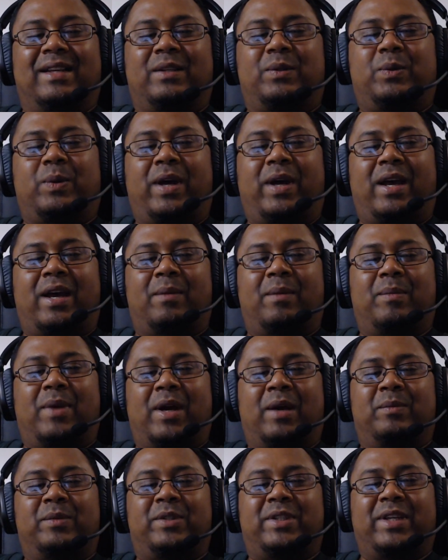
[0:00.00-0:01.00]
why
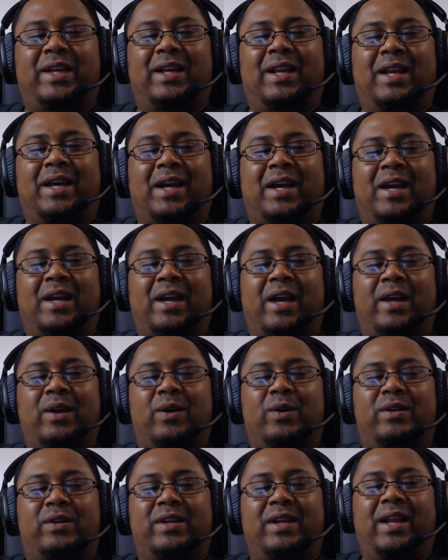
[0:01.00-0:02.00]
I'm saying like I
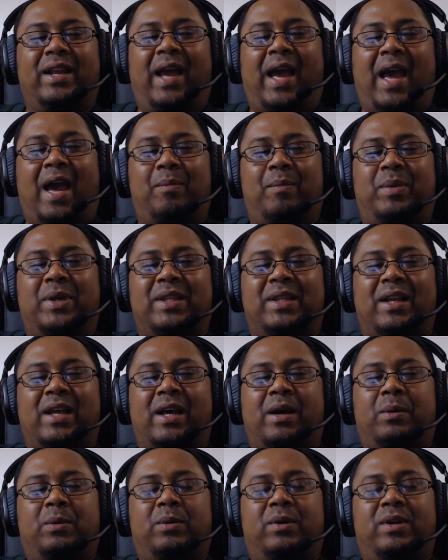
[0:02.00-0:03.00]
got really happy that
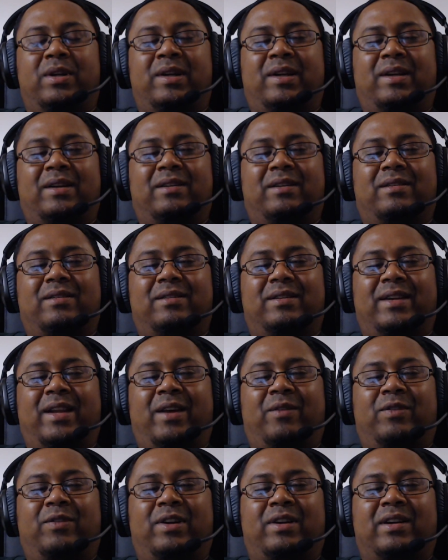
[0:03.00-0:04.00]
I would
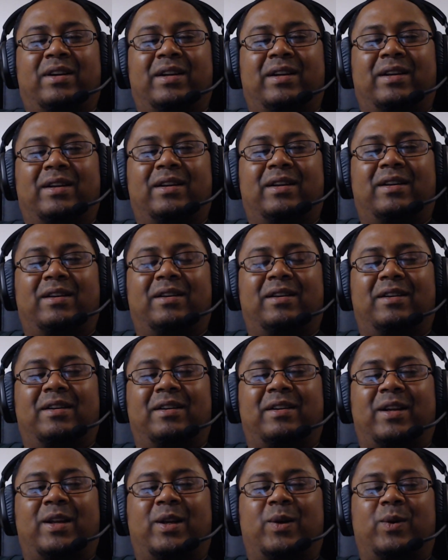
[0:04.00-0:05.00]
never
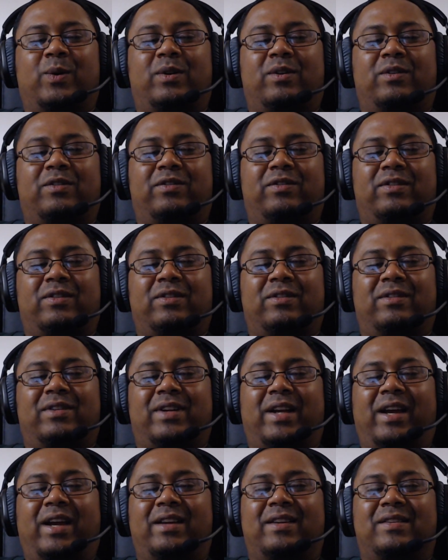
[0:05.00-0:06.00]
run out of
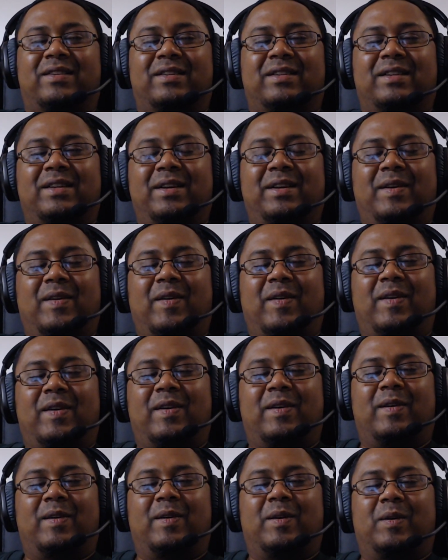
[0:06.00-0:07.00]
rice
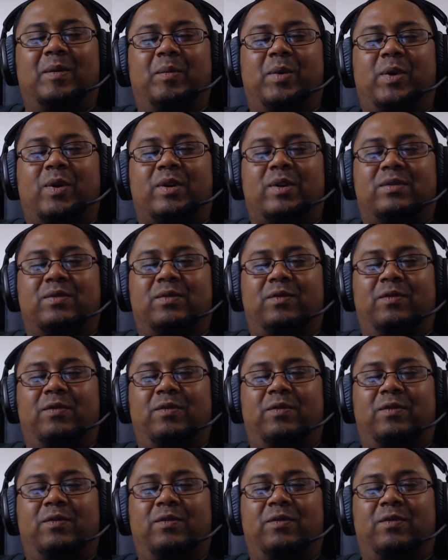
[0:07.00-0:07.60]
because